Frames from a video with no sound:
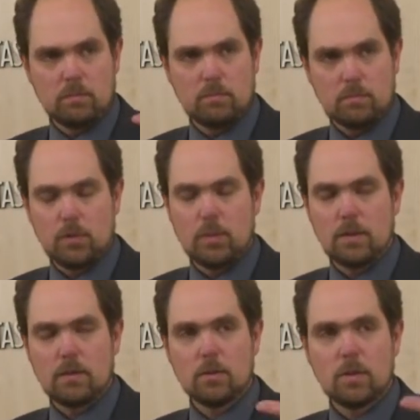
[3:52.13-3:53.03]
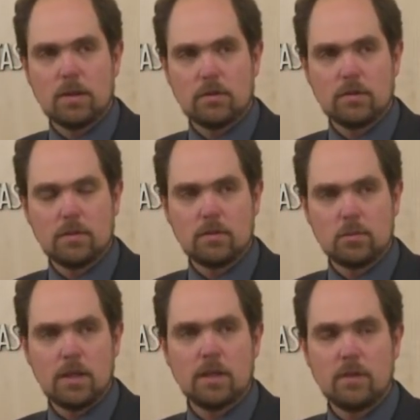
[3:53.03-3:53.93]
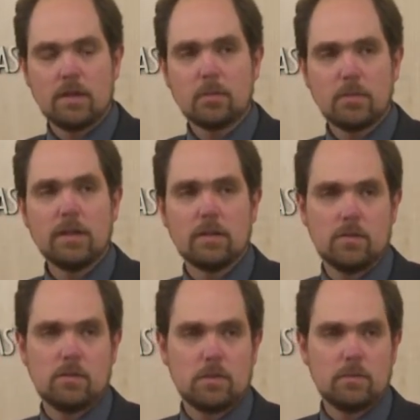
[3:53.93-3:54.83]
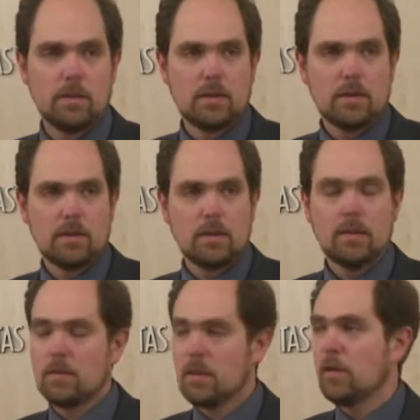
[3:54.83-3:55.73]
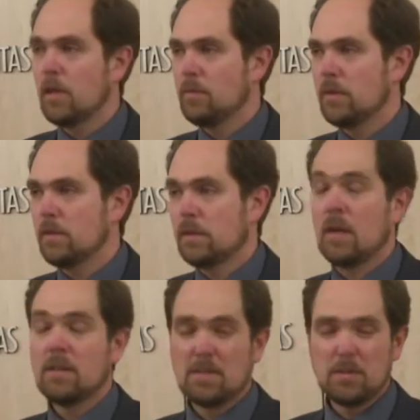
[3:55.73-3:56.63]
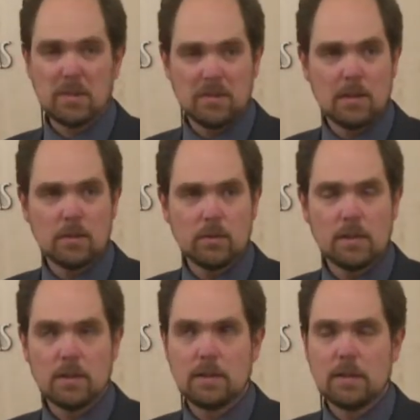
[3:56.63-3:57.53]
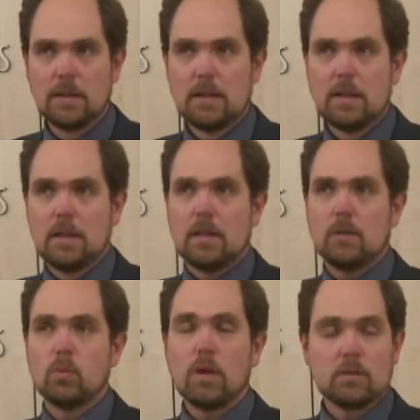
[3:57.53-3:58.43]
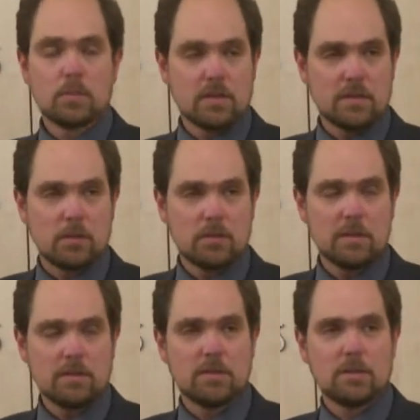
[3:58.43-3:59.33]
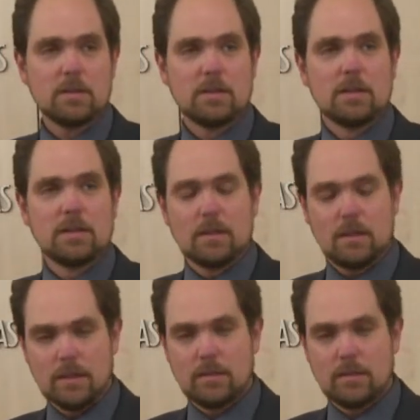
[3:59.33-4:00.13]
between the two elections will actually complete its term. That's never happened. And Ansip is now it was Brazauskas, the late